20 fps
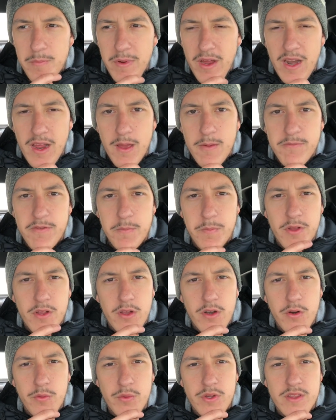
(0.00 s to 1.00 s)
but I am
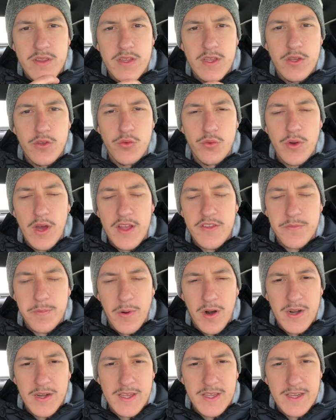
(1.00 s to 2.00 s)
familiar with the US
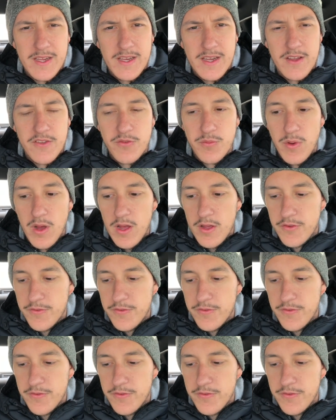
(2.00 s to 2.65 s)
marketing as well,